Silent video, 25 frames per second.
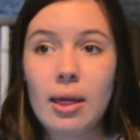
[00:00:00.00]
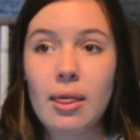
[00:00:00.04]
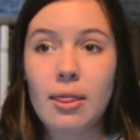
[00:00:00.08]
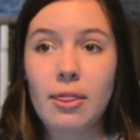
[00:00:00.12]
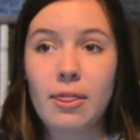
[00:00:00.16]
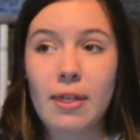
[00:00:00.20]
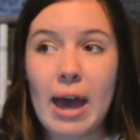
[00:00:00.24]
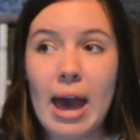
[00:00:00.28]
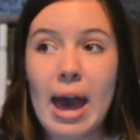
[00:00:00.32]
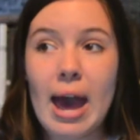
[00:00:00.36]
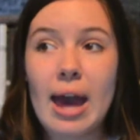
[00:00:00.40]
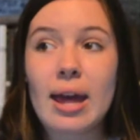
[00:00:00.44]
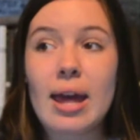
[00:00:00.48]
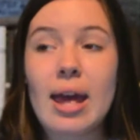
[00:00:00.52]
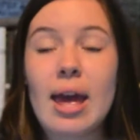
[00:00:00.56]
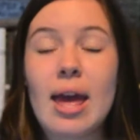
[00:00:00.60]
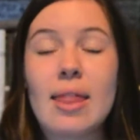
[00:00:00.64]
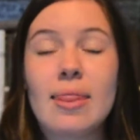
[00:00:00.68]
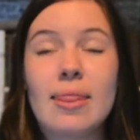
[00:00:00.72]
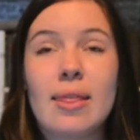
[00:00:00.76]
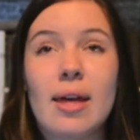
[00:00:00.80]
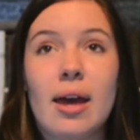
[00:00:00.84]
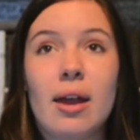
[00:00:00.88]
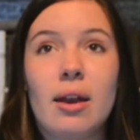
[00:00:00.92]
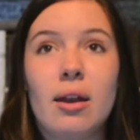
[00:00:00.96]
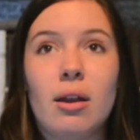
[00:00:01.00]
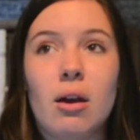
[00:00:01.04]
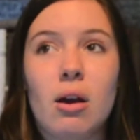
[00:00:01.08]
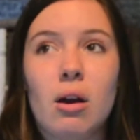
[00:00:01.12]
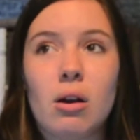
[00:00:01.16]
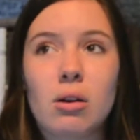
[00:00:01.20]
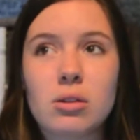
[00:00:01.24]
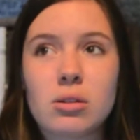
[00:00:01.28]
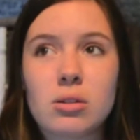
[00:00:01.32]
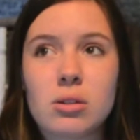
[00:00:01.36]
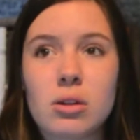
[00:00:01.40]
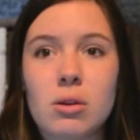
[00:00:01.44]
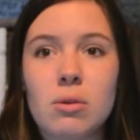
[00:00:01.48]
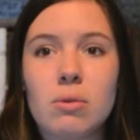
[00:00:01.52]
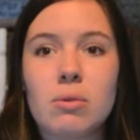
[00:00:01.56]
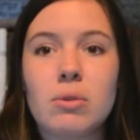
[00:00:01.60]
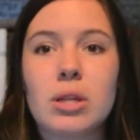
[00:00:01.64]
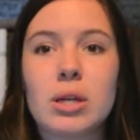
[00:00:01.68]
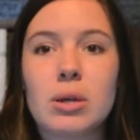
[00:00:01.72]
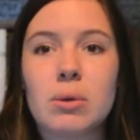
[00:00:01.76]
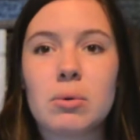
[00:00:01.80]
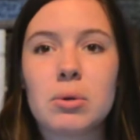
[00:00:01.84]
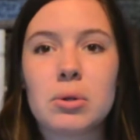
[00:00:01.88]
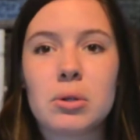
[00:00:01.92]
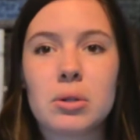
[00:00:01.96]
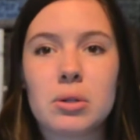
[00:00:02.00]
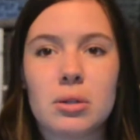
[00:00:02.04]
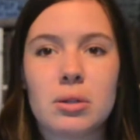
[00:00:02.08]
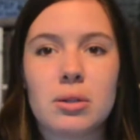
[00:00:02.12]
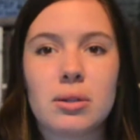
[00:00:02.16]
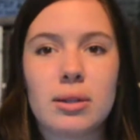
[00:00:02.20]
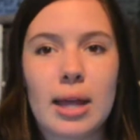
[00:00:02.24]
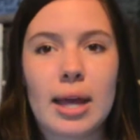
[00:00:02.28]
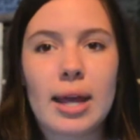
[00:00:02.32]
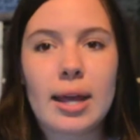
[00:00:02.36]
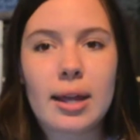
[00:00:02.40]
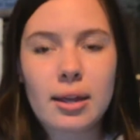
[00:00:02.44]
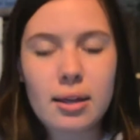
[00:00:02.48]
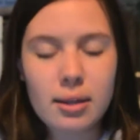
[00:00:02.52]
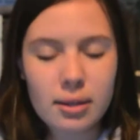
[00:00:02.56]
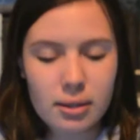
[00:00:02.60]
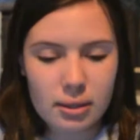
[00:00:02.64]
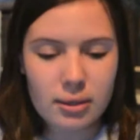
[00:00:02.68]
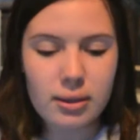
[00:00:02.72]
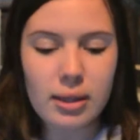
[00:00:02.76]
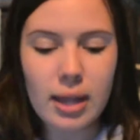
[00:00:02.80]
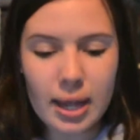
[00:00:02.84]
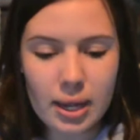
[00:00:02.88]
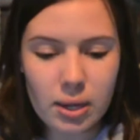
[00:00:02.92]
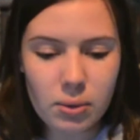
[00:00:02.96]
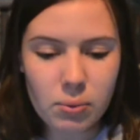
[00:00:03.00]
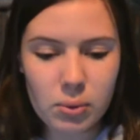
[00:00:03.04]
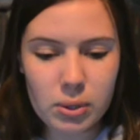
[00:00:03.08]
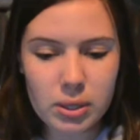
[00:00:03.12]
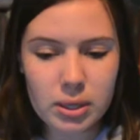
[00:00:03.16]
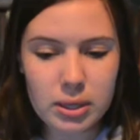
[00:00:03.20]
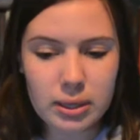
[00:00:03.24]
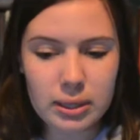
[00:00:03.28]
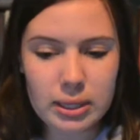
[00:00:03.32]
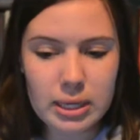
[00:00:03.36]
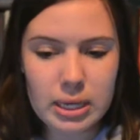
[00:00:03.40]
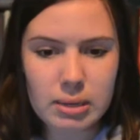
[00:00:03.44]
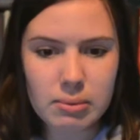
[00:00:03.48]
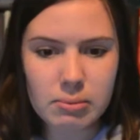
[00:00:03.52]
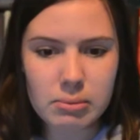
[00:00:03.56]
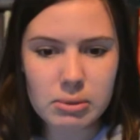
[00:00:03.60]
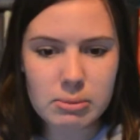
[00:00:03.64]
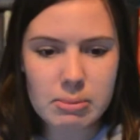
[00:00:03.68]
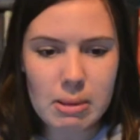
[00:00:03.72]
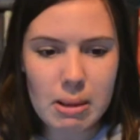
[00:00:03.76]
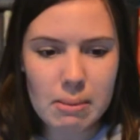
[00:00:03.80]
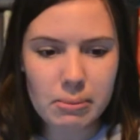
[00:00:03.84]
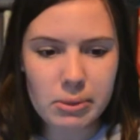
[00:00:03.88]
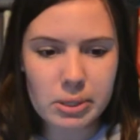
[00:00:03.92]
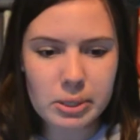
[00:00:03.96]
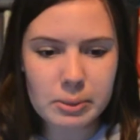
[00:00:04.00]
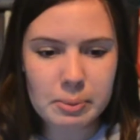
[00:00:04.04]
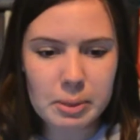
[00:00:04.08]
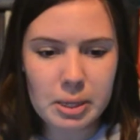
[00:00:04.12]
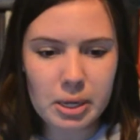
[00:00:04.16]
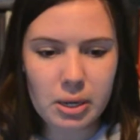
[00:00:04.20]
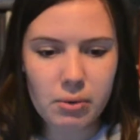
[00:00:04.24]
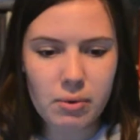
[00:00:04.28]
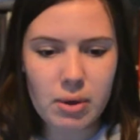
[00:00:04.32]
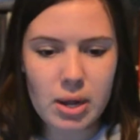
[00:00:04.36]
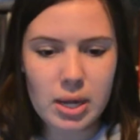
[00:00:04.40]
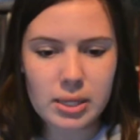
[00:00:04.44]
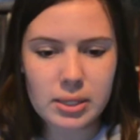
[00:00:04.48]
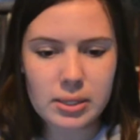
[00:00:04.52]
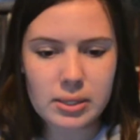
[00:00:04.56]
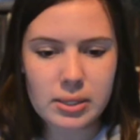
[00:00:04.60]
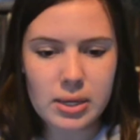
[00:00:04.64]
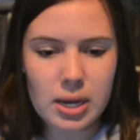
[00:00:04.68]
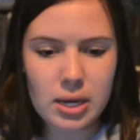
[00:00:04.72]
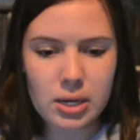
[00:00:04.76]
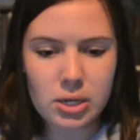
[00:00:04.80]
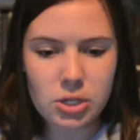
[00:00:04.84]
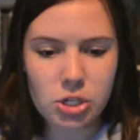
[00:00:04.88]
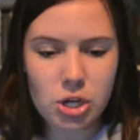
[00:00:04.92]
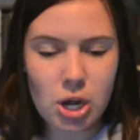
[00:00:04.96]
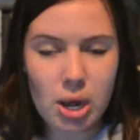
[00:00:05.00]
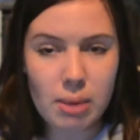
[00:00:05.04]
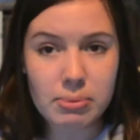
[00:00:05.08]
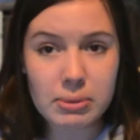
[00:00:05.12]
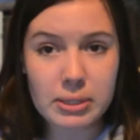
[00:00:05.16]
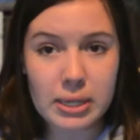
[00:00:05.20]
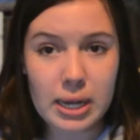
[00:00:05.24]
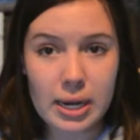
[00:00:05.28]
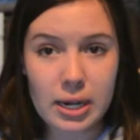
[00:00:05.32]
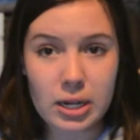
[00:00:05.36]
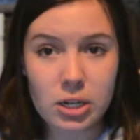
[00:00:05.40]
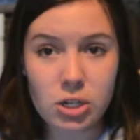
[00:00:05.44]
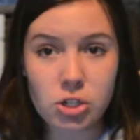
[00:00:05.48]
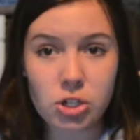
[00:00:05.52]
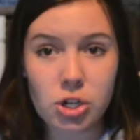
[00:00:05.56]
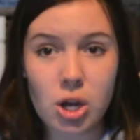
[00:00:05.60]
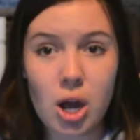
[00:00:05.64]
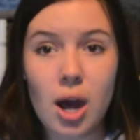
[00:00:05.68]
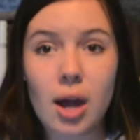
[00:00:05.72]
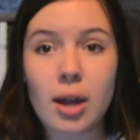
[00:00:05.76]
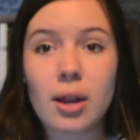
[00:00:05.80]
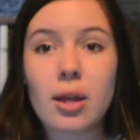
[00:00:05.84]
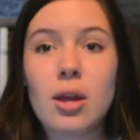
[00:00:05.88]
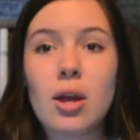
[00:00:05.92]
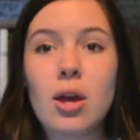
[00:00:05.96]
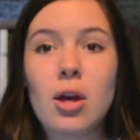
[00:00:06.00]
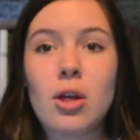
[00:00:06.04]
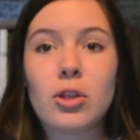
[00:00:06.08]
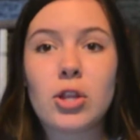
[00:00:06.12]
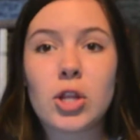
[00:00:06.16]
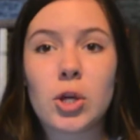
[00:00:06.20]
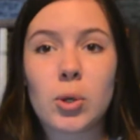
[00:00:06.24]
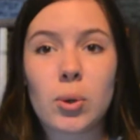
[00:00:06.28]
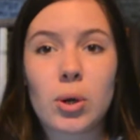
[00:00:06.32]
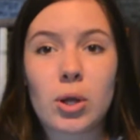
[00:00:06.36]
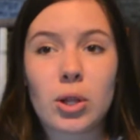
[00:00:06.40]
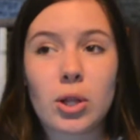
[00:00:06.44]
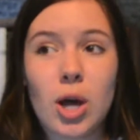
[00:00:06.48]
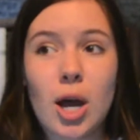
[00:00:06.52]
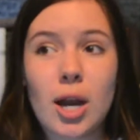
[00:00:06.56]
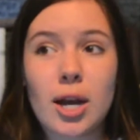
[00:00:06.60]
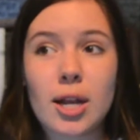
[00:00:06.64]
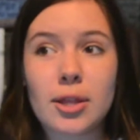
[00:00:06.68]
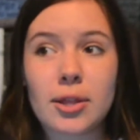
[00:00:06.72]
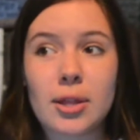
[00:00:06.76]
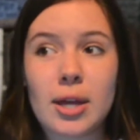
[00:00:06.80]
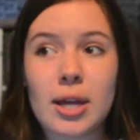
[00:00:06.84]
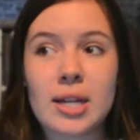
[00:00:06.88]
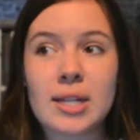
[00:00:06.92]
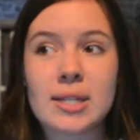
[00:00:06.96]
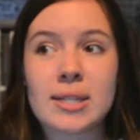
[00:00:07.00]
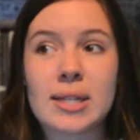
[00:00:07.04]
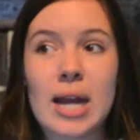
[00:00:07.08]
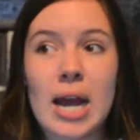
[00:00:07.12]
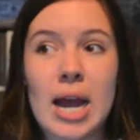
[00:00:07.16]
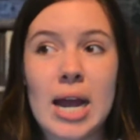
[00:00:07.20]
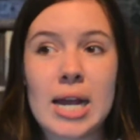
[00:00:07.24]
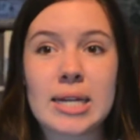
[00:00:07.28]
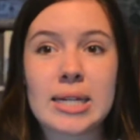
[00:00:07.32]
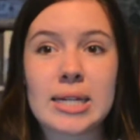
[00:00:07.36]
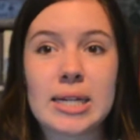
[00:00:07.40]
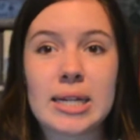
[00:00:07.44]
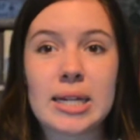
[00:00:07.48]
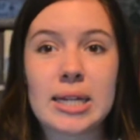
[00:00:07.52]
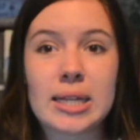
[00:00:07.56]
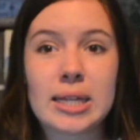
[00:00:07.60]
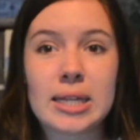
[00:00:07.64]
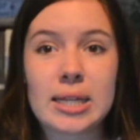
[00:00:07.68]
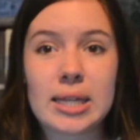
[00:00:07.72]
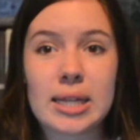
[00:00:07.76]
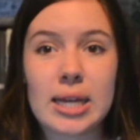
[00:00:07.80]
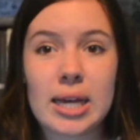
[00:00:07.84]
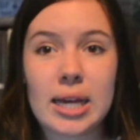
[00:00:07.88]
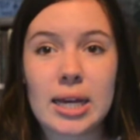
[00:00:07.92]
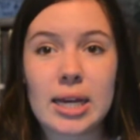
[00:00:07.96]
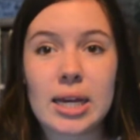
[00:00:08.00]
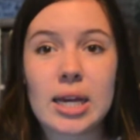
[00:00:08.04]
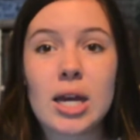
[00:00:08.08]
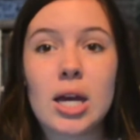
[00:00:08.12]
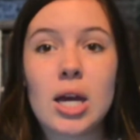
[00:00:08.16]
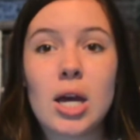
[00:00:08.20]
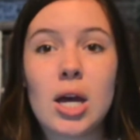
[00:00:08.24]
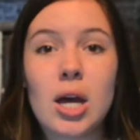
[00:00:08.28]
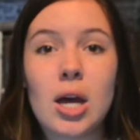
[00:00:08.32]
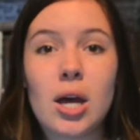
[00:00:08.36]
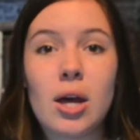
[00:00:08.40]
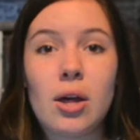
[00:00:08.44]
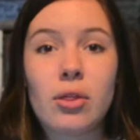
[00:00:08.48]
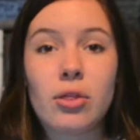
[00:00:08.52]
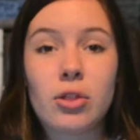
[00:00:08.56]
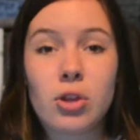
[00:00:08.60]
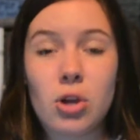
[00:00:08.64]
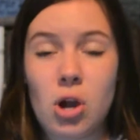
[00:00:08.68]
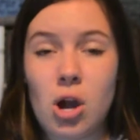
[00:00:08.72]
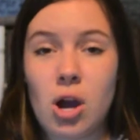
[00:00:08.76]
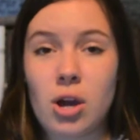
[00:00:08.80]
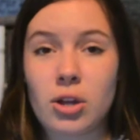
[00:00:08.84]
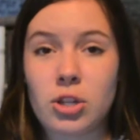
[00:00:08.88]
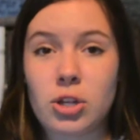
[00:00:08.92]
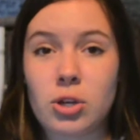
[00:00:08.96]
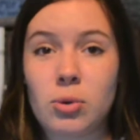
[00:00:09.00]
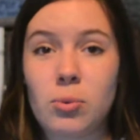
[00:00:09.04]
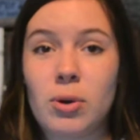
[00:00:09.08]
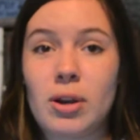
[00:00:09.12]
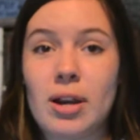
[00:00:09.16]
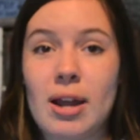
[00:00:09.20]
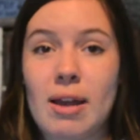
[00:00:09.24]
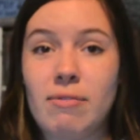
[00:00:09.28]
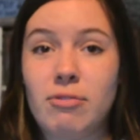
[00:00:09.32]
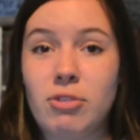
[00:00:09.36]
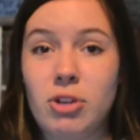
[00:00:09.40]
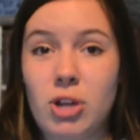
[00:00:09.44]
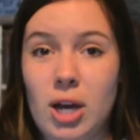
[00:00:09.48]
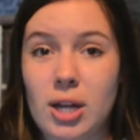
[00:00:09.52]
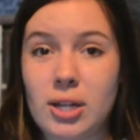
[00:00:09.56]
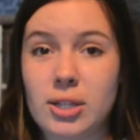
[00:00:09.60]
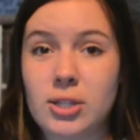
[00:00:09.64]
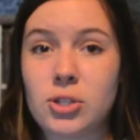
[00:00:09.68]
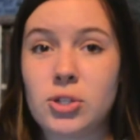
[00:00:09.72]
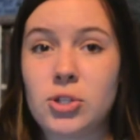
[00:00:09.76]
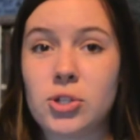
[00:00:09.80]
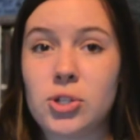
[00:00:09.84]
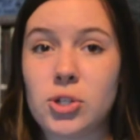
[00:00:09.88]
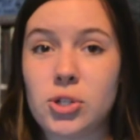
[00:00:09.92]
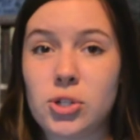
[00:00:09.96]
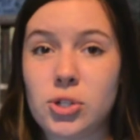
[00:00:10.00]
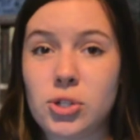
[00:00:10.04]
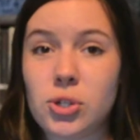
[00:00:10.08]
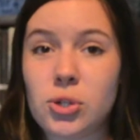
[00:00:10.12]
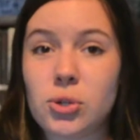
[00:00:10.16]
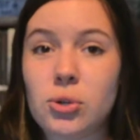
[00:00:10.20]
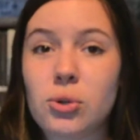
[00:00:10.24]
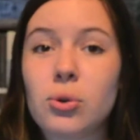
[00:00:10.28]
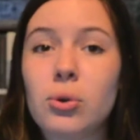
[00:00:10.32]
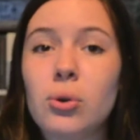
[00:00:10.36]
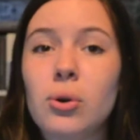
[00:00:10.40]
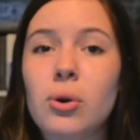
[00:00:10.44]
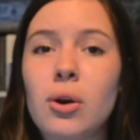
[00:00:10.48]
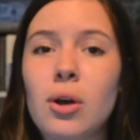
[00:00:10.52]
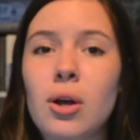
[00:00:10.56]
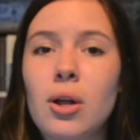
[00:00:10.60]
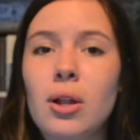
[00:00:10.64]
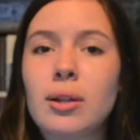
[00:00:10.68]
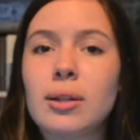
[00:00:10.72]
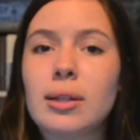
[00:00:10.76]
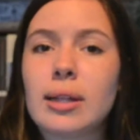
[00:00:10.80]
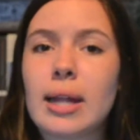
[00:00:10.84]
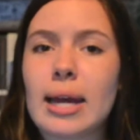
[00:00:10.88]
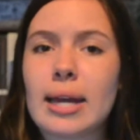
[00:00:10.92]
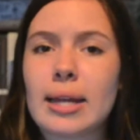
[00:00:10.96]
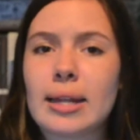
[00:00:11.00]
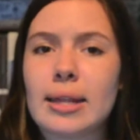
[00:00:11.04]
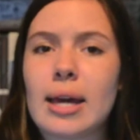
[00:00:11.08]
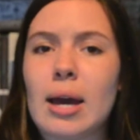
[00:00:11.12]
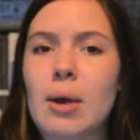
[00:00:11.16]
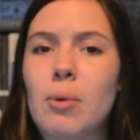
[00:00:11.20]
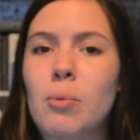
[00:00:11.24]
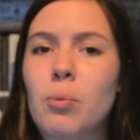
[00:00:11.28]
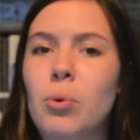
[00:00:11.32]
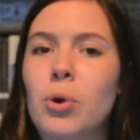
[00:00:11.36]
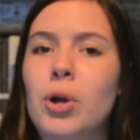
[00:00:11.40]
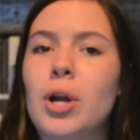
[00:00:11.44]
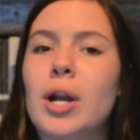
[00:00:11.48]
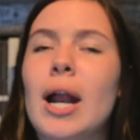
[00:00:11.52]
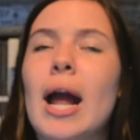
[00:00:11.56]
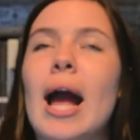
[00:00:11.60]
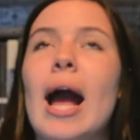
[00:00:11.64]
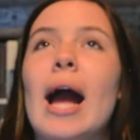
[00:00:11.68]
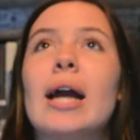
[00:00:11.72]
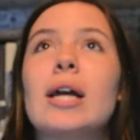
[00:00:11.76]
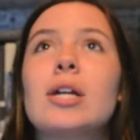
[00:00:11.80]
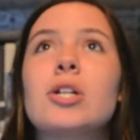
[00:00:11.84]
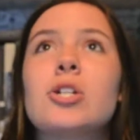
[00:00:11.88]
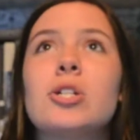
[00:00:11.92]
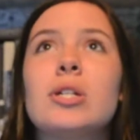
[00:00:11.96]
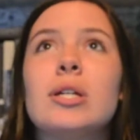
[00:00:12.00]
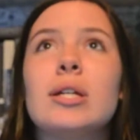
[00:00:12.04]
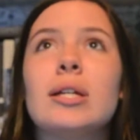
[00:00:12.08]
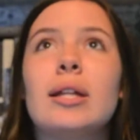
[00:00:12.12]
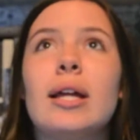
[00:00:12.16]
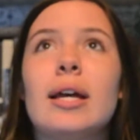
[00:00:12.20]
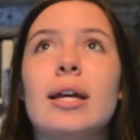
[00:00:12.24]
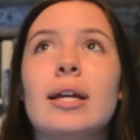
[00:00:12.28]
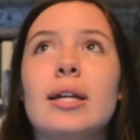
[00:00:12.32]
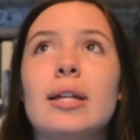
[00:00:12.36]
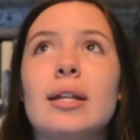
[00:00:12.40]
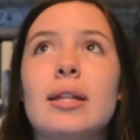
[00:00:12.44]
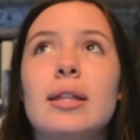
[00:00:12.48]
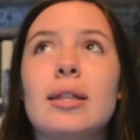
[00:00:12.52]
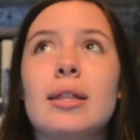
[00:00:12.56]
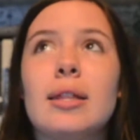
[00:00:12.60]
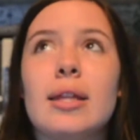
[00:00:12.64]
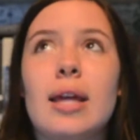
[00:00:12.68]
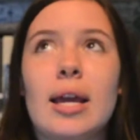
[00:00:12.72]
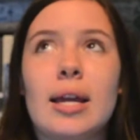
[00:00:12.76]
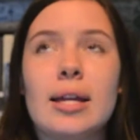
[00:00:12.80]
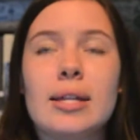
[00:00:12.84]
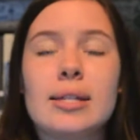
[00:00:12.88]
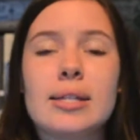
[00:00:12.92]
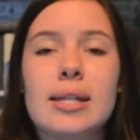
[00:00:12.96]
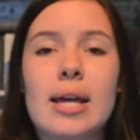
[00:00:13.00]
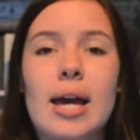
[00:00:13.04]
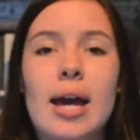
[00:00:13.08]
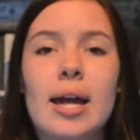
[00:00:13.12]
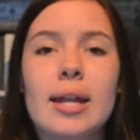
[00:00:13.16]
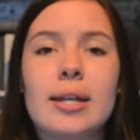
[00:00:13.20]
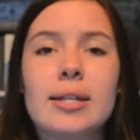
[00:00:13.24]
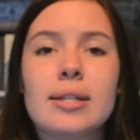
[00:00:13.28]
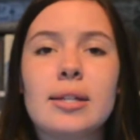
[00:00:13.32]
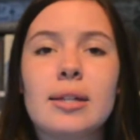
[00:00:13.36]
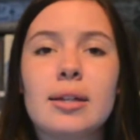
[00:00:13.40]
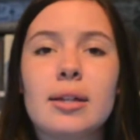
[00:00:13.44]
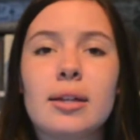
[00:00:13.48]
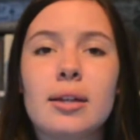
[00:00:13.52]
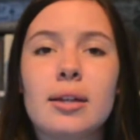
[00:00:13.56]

That, and then also there were, like with Liam's memories being erased and Chubbs getting shot, there were a lot of things that I didn't think the author would have guts to do, like that weren't actually like things that